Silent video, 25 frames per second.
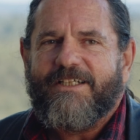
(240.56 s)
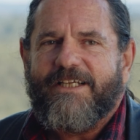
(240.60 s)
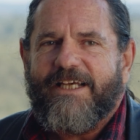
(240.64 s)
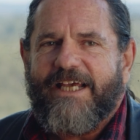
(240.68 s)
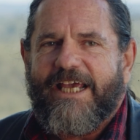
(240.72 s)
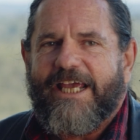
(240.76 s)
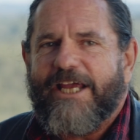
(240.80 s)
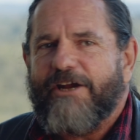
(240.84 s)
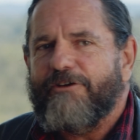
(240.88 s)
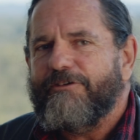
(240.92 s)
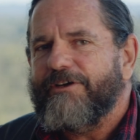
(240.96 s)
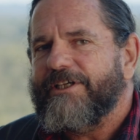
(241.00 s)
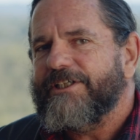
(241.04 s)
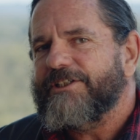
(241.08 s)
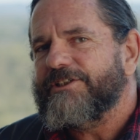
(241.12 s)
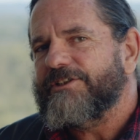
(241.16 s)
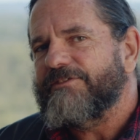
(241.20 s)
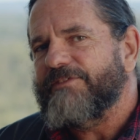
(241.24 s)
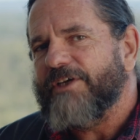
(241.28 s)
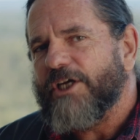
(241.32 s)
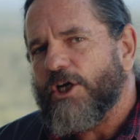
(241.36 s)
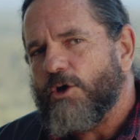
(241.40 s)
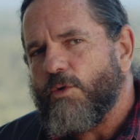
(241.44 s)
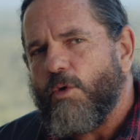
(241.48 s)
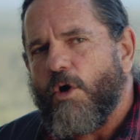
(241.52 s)
areas of
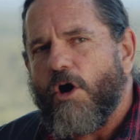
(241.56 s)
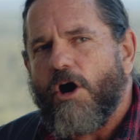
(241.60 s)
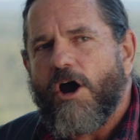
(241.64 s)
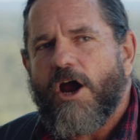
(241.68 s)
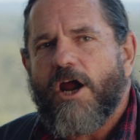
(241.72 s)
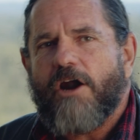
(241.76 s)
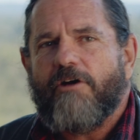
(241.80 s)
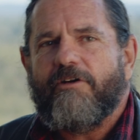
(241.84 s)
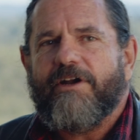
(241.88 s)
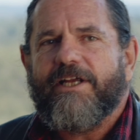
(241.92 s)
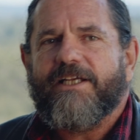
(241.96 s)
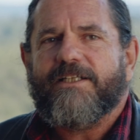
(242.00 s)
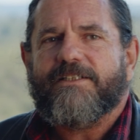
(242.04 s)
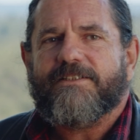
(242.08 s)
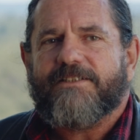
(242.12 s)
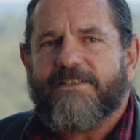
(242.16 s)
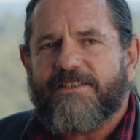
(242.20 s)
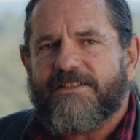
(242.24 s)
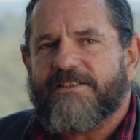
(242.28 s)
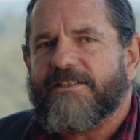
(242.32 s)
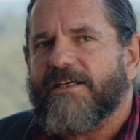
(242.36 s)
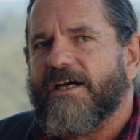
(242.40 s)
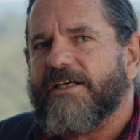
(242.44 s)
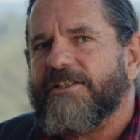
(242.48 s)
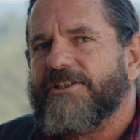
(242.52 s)
inquiry and
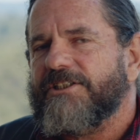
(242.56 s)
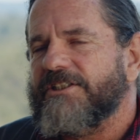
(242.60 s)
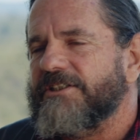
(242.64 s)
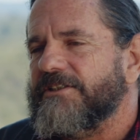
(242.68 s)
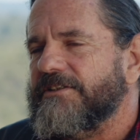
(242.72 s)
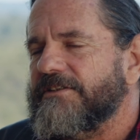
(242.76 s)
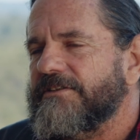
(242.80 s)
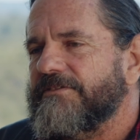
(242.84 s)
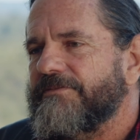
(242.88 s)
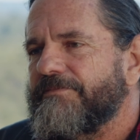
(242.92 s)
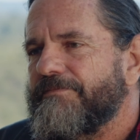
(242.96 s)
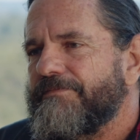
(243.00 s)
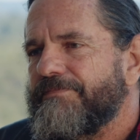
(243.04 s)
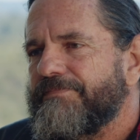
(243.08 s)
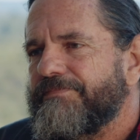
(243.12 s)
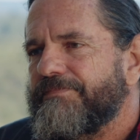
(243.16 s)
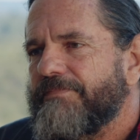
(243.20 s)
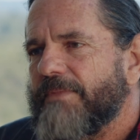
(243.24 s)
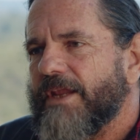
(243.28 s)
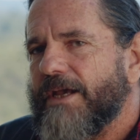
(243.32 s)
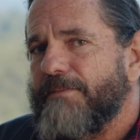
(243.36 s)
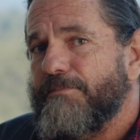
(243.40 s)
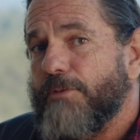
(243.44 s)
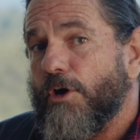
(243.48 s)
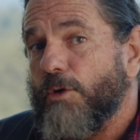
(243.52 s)
discussion
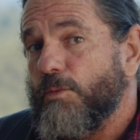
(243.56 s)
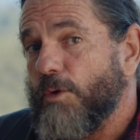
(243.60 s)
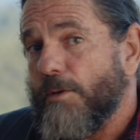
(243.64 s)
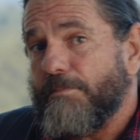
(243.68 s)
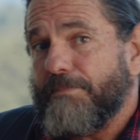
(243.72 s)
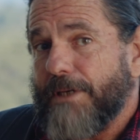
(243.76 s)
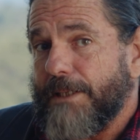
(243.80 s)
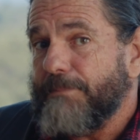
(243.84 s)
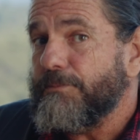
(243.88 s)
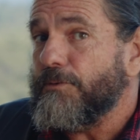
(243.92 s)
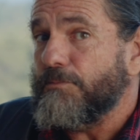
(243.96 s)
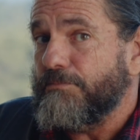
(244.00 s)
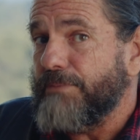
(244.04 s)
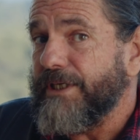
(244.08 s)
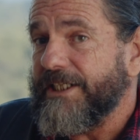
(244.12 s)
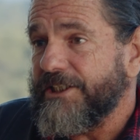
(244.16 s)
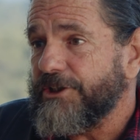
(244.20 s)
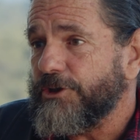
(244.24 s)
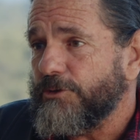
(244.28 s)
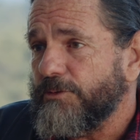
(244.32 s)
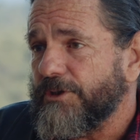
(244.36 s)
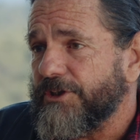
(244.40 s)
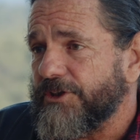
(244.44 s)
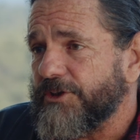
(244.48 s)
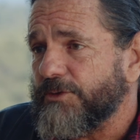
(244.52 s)
by what people bring
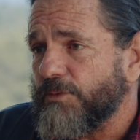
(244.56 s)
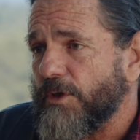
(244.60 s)
to it as